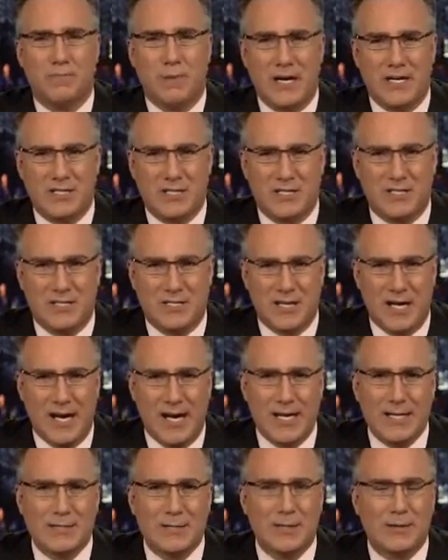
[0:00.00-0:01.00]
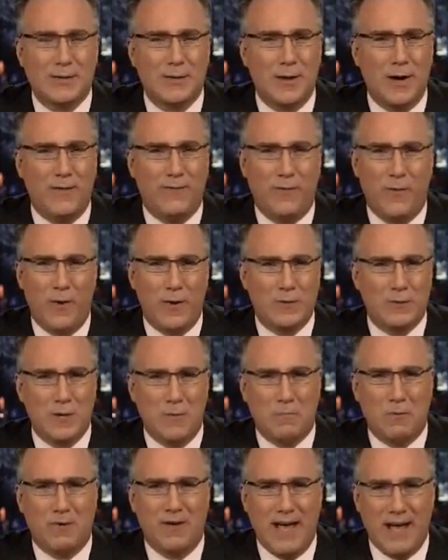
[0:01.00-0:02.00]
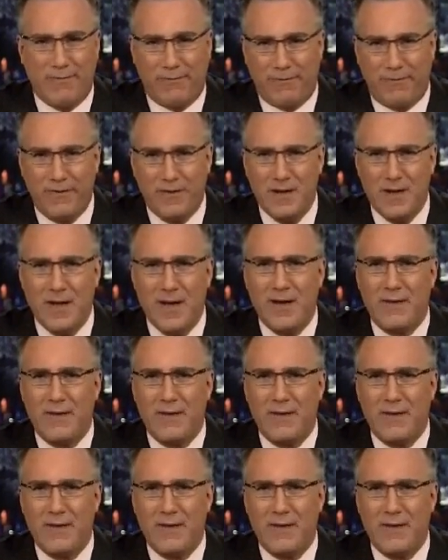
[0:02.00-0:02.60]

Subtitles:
bust size to 34 FFF.